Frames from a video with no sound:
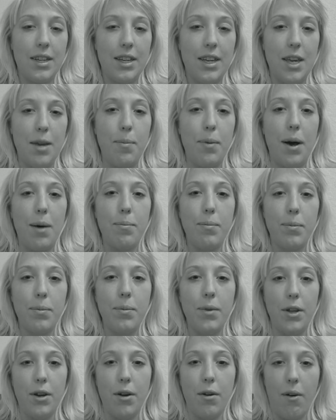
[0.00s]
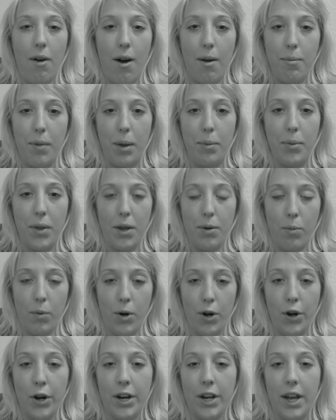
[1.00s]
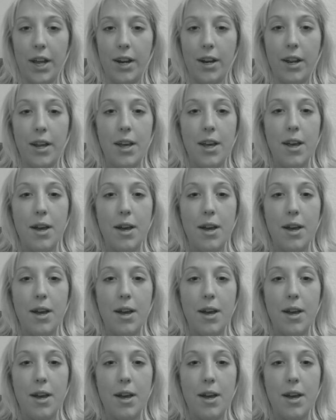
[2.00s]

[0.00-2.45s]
keep up, on my blood work and